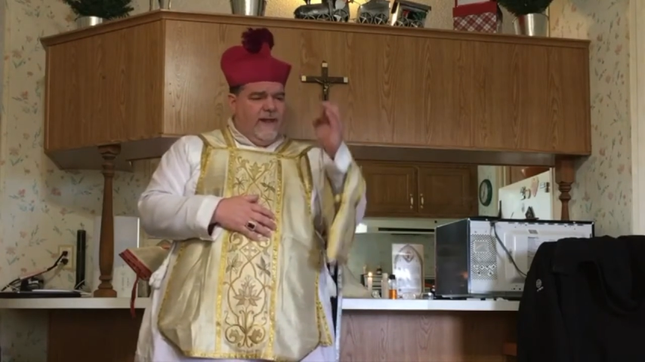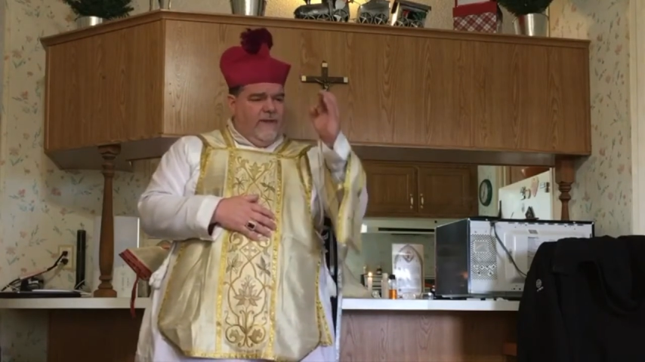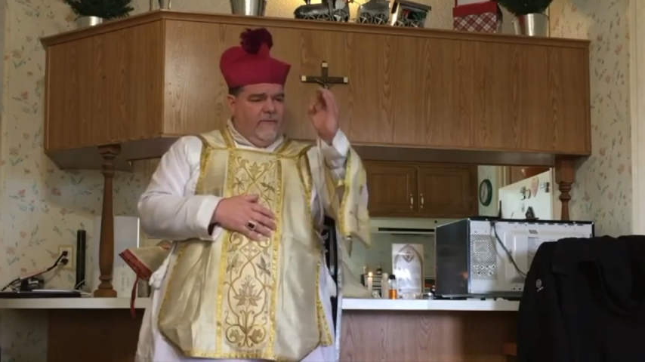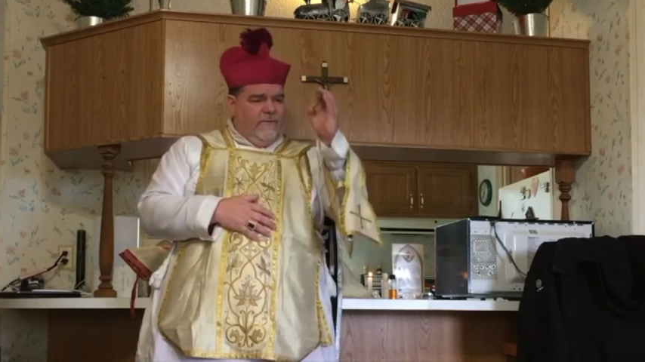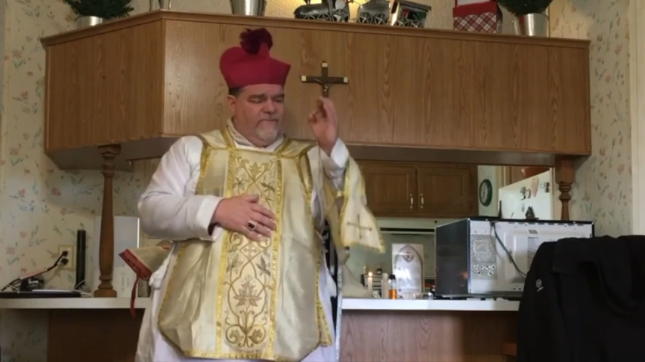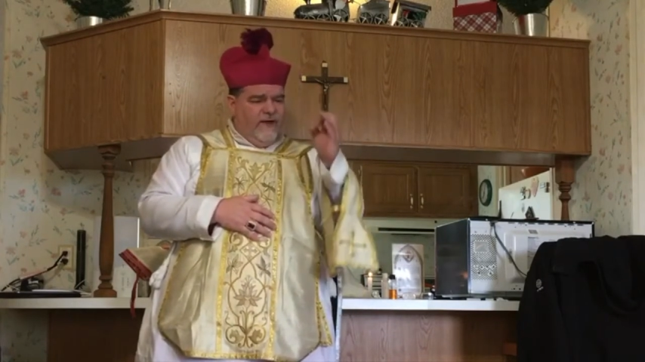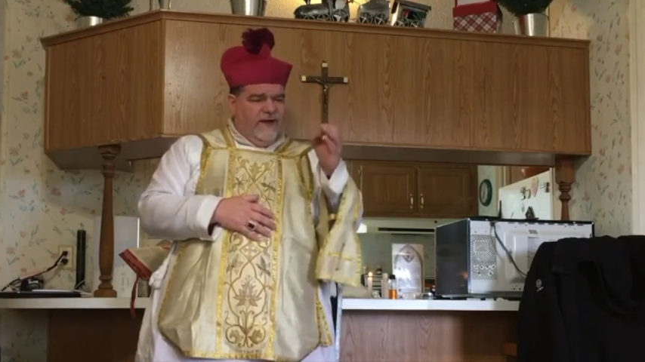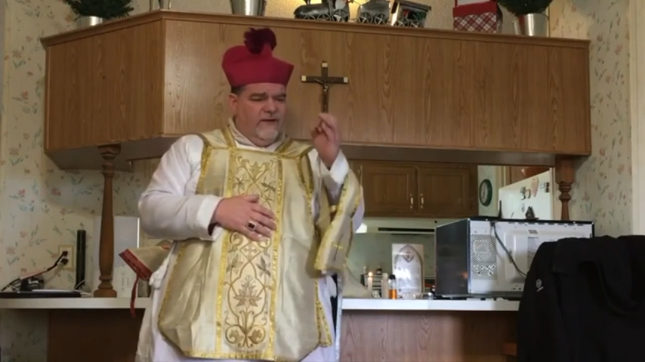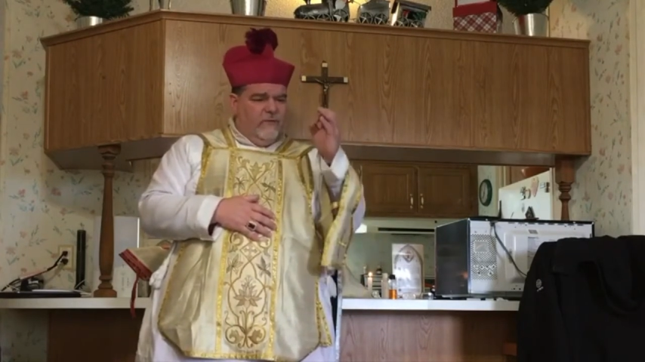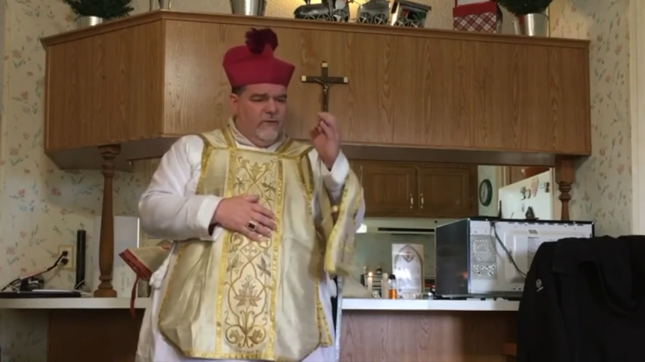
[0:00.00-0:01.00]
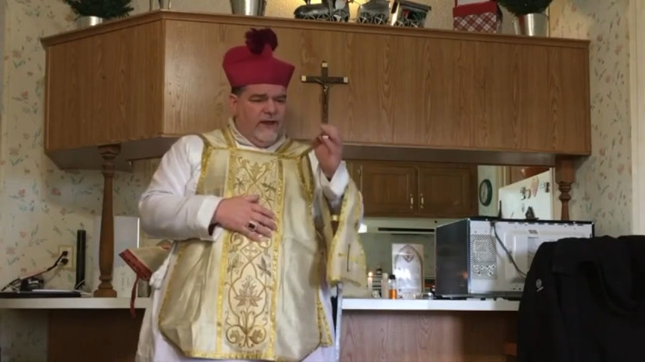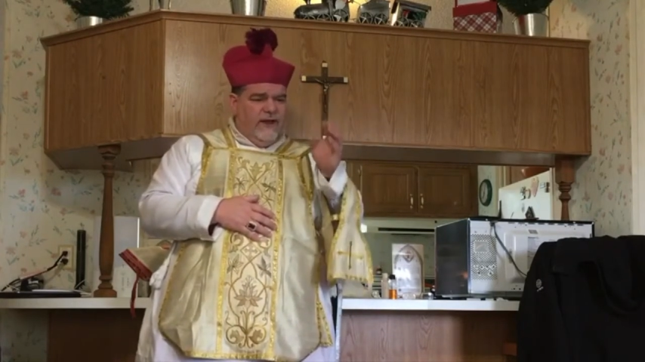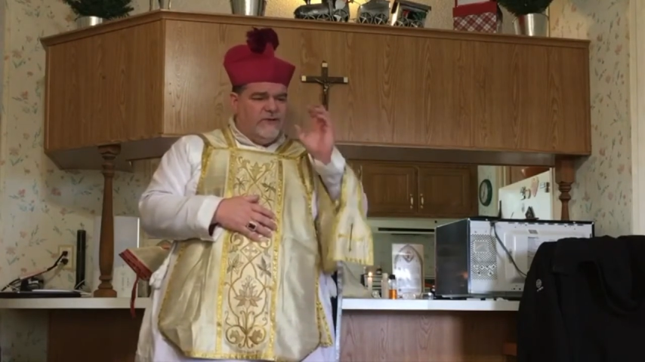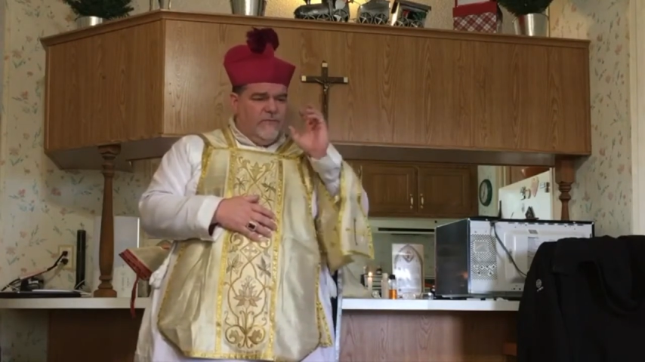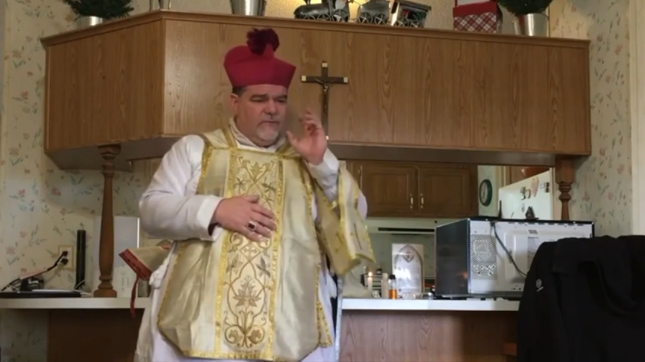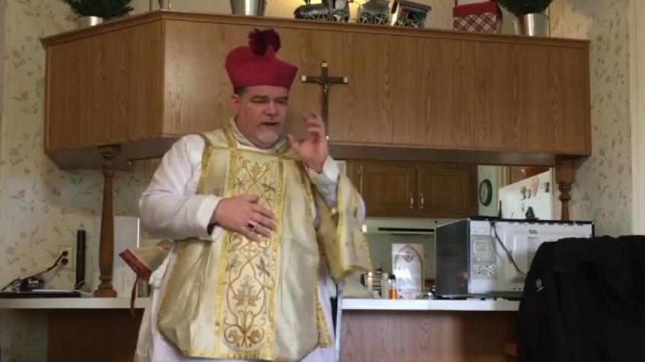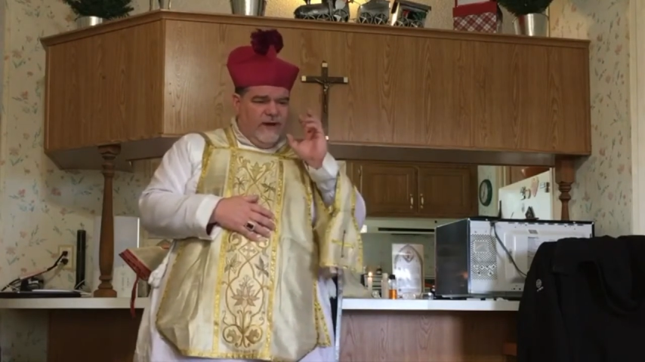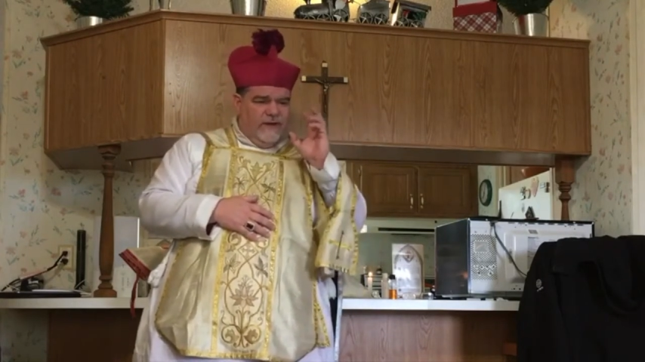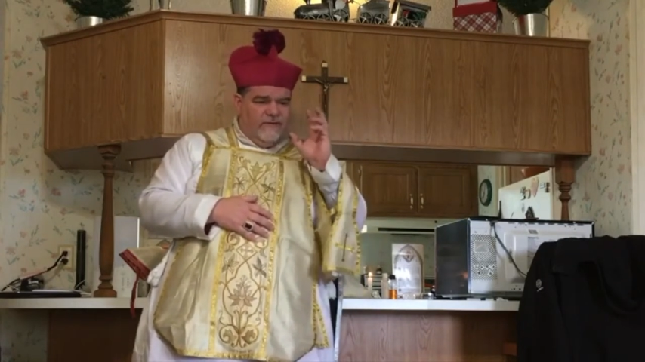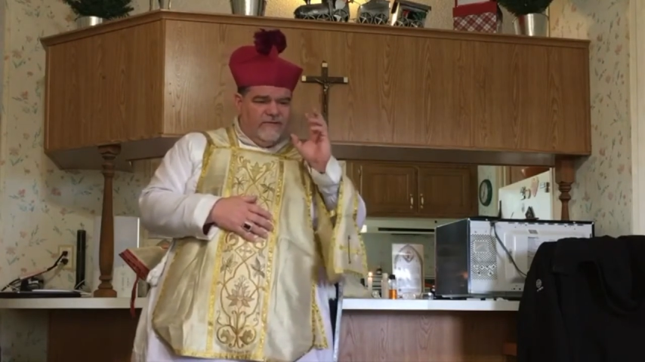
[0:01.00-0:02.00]
He will find a way to
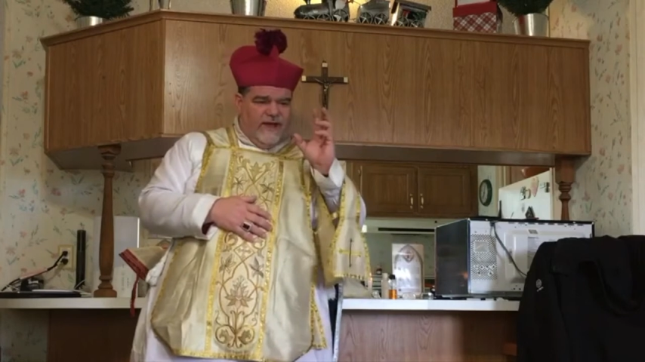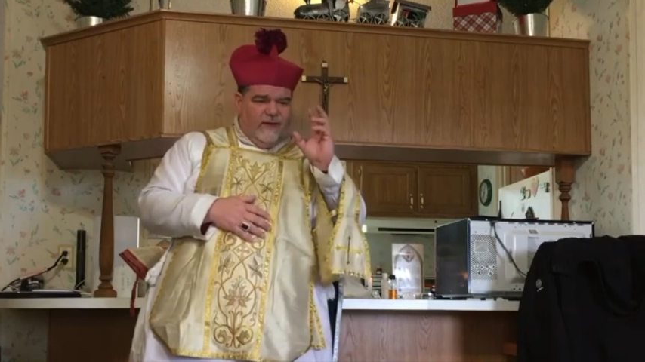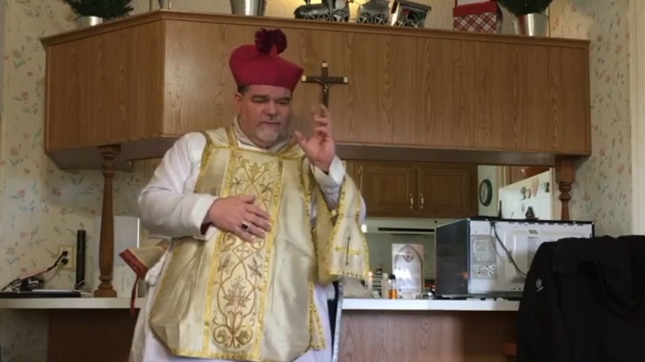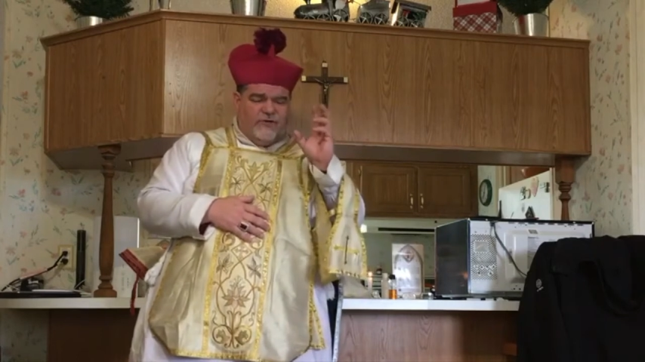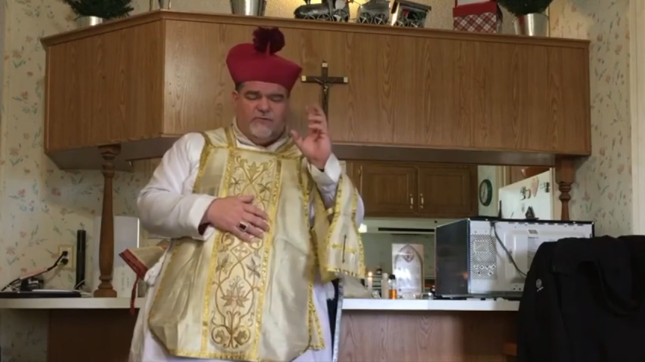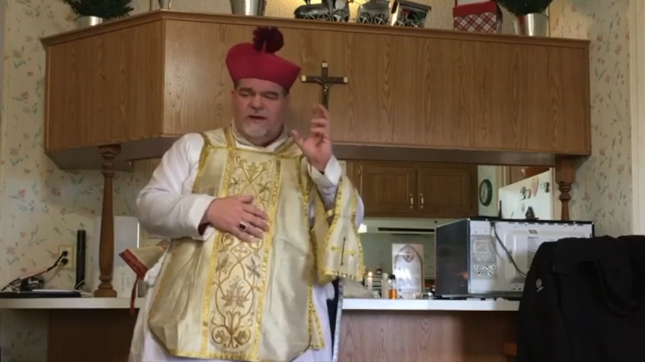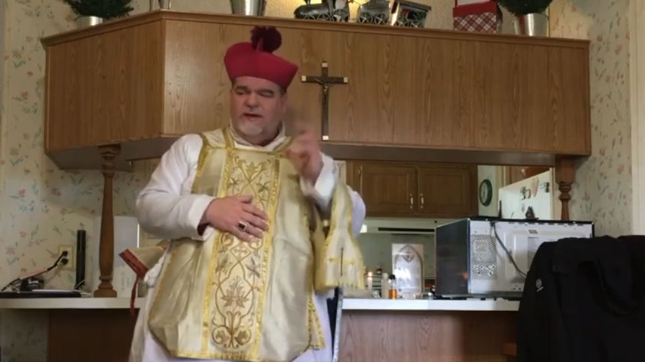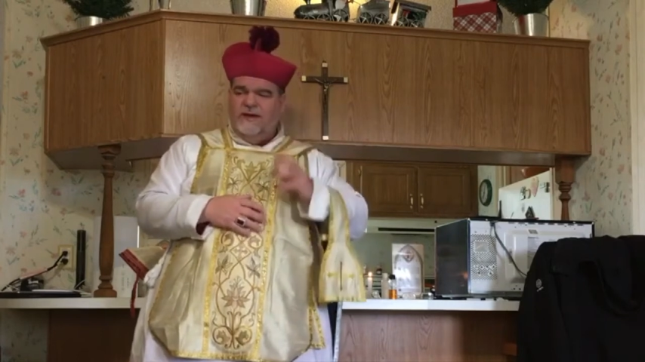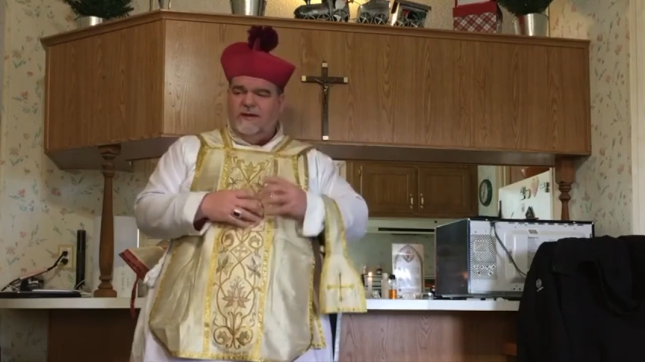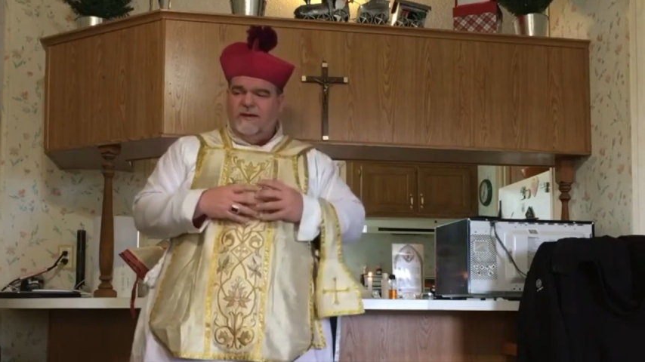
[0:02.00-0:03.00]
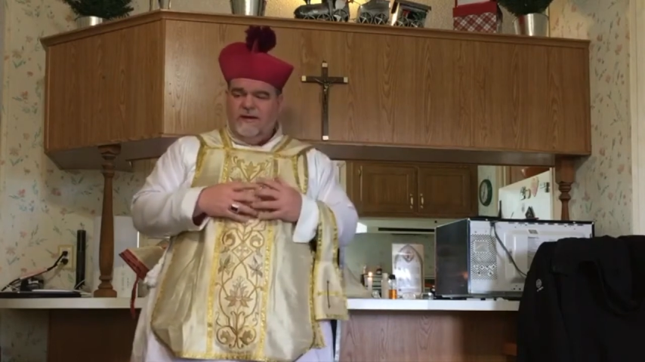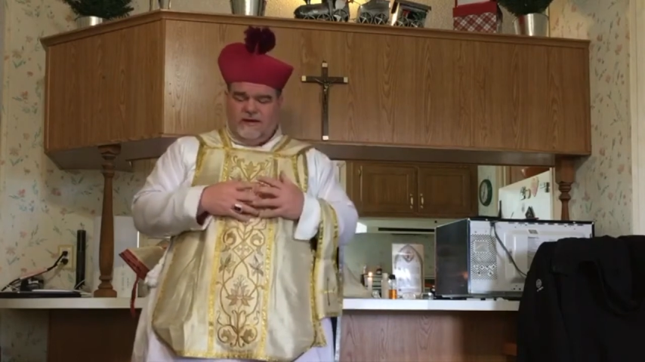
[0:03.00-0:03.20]
bring us that which we need.